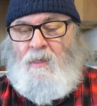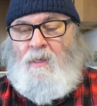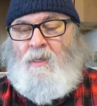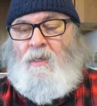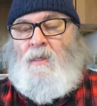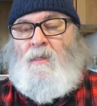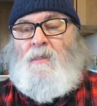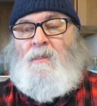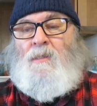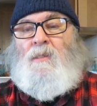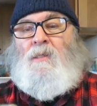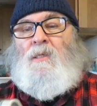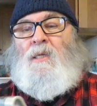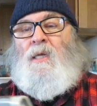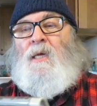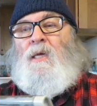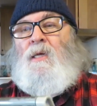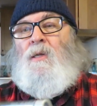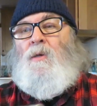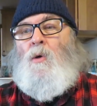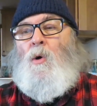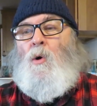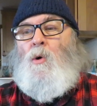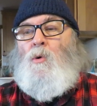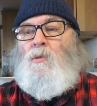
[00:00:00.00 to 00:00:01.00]
It is
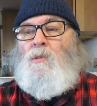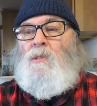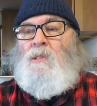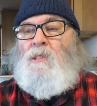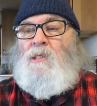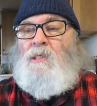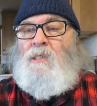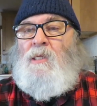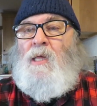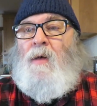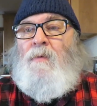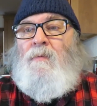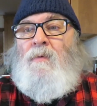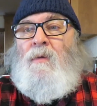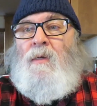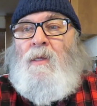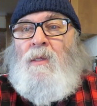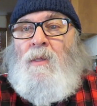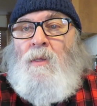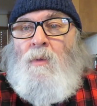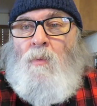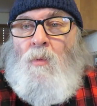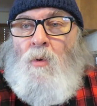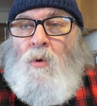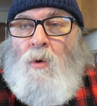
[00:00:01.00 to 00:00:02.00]
10.07
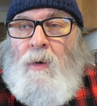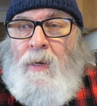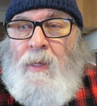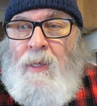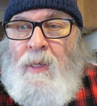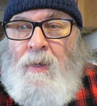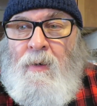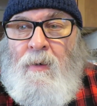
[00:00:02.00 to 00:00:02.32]
in the morning